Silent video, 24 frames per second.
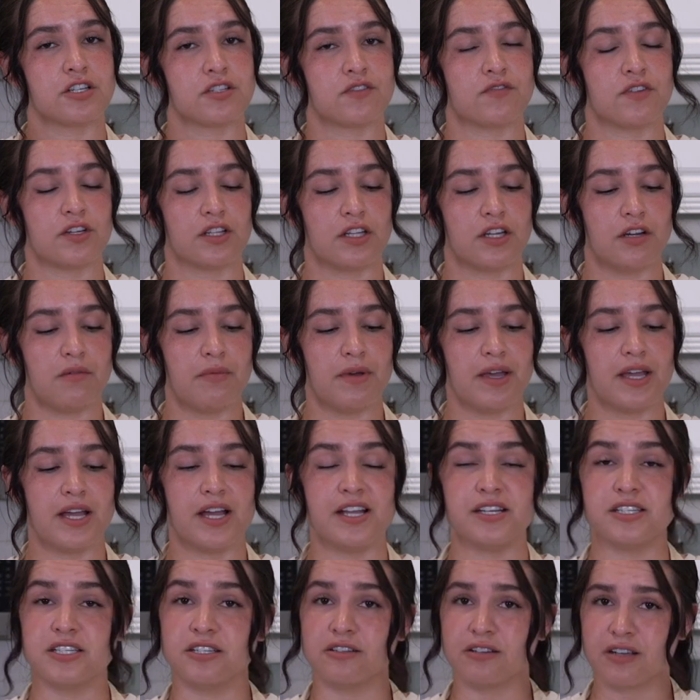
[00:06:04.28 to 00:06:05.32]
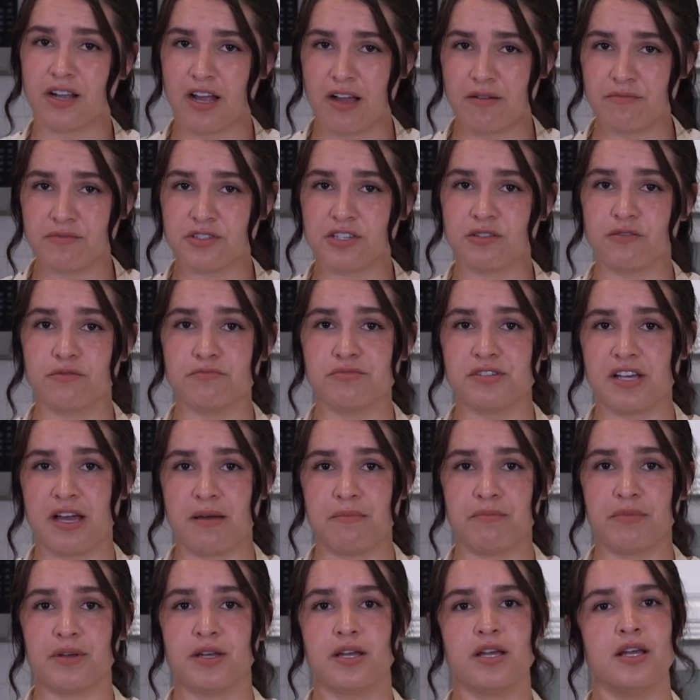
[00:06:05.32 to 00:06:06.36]
just for a little bit until it comes to room
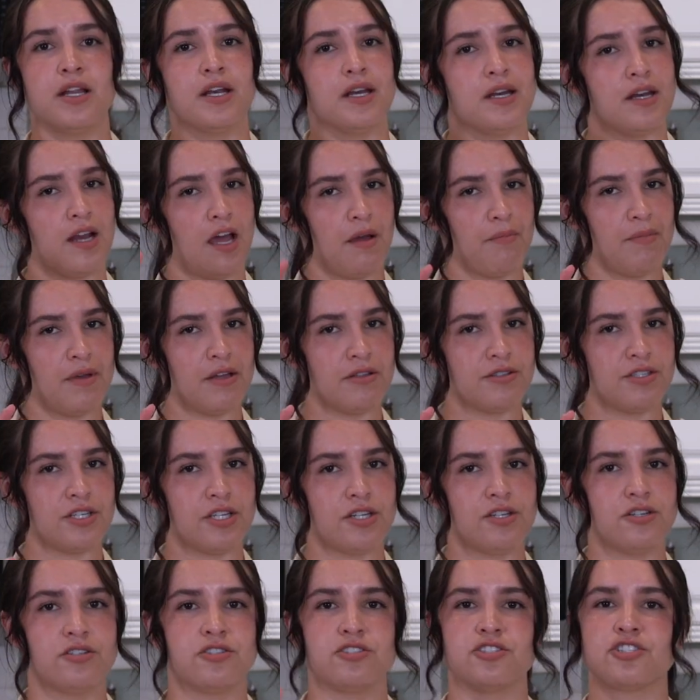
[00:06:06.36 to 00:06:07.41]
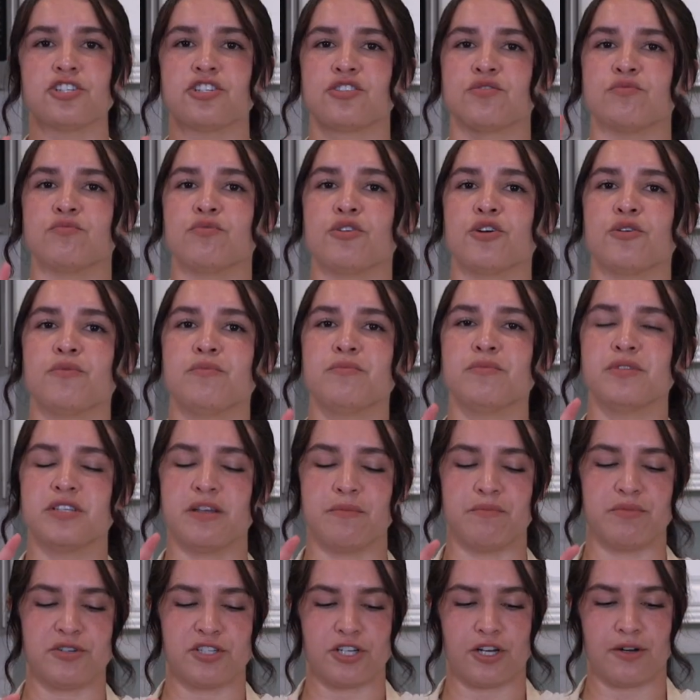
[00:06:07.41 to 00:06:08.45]
temp, not melted, just room
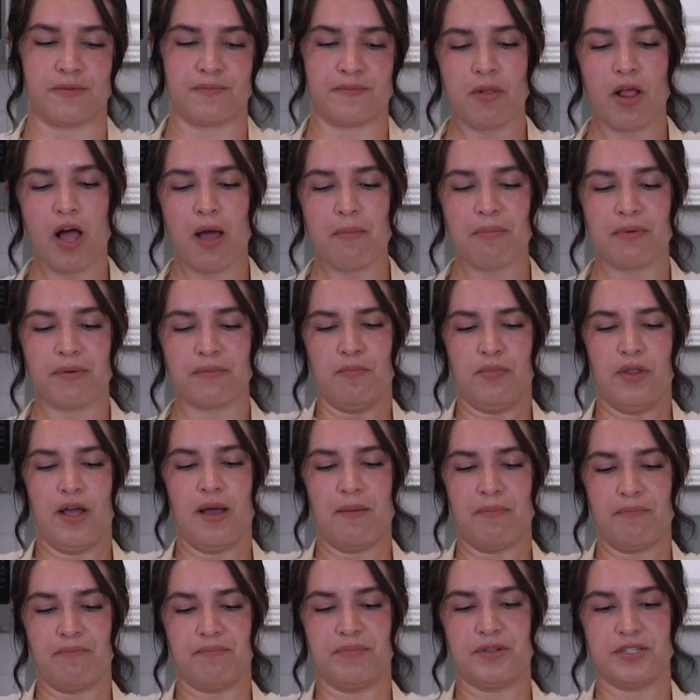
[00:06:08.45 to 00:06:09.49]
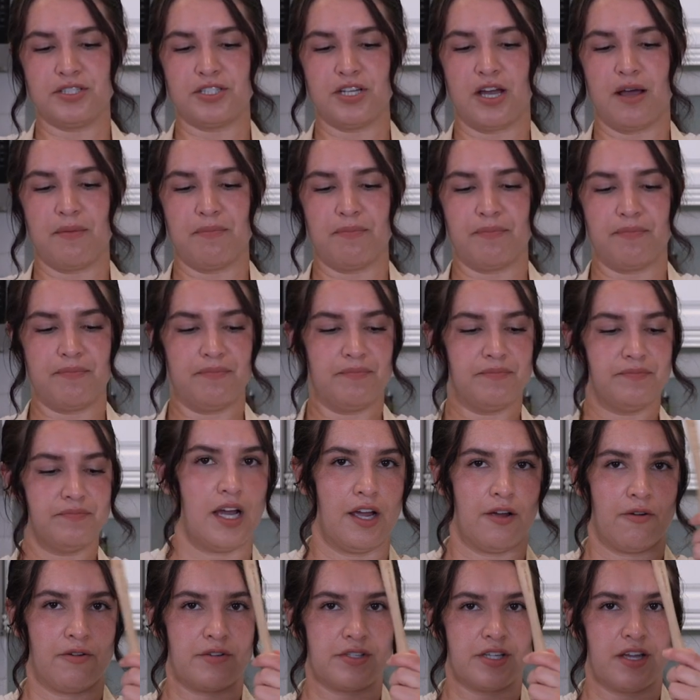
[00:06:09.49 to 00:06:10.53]
temperature. Plop, plop, bladop.
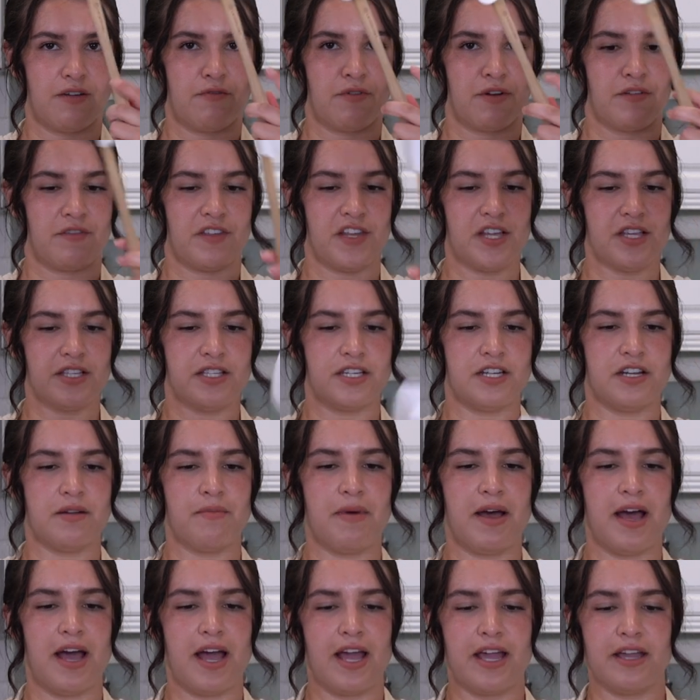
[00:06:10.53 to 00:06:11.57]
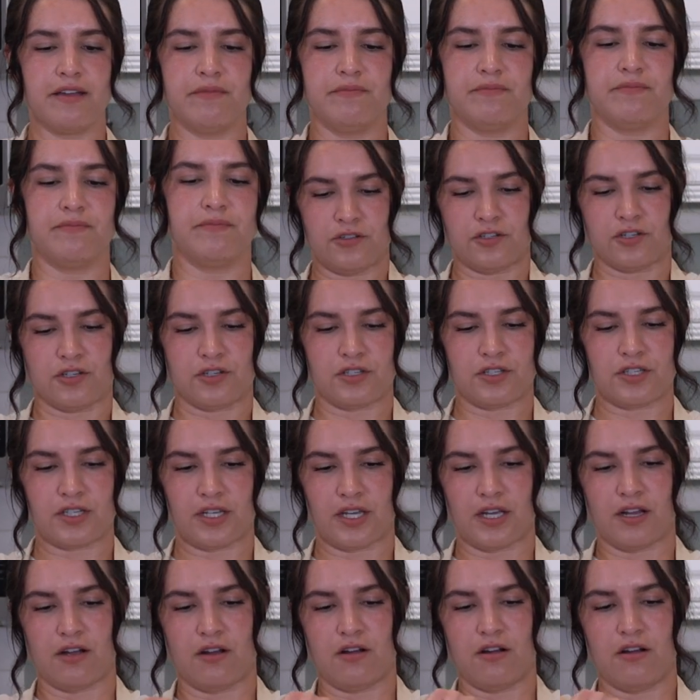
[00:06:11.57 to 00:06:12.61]
I always have one of these nearby. Just
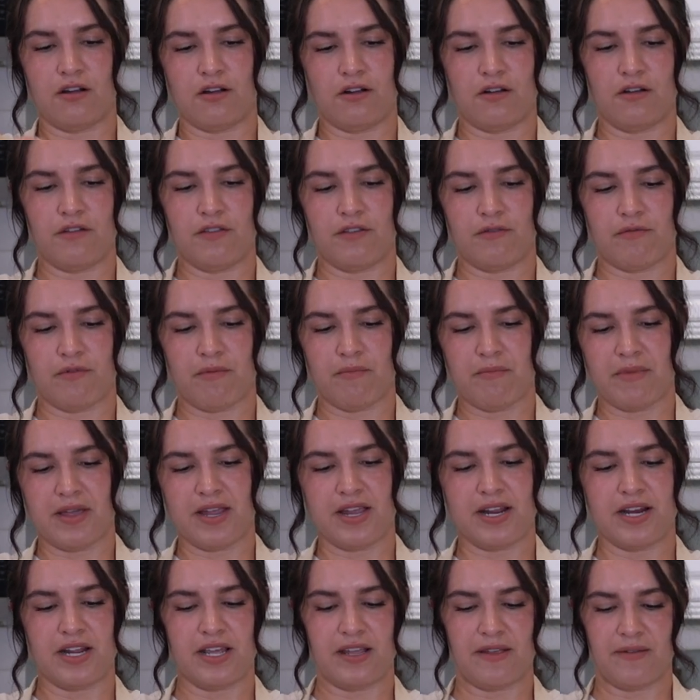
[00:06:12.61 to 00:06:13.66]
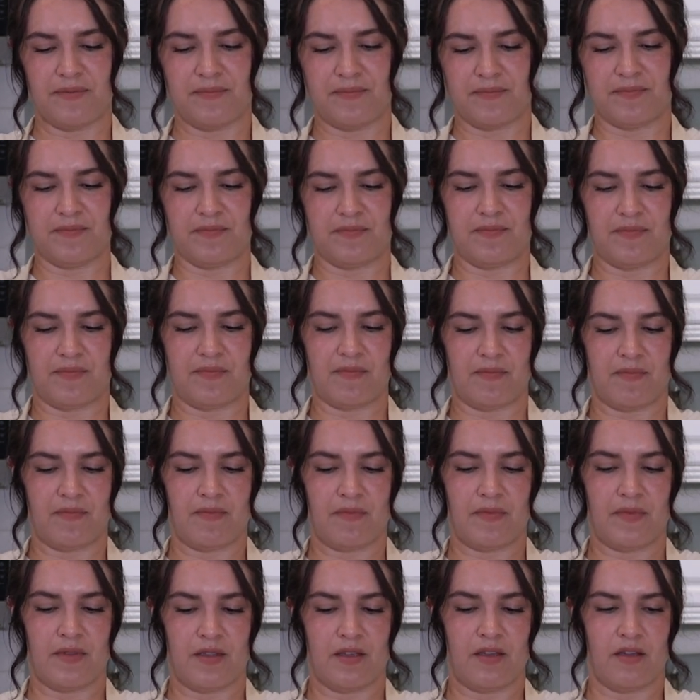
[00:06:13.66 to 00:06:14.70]
get all the remaining.
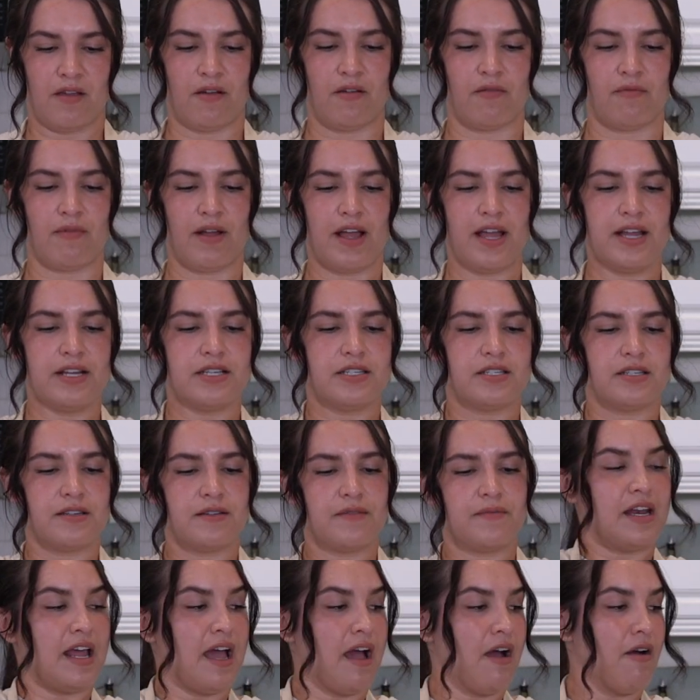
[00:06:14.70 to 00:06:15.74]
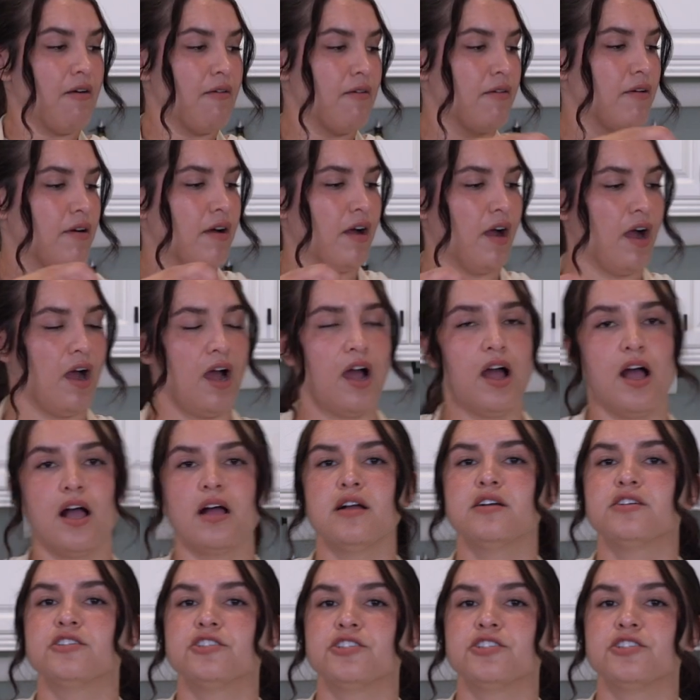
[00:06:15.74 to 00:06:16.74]
All right, now our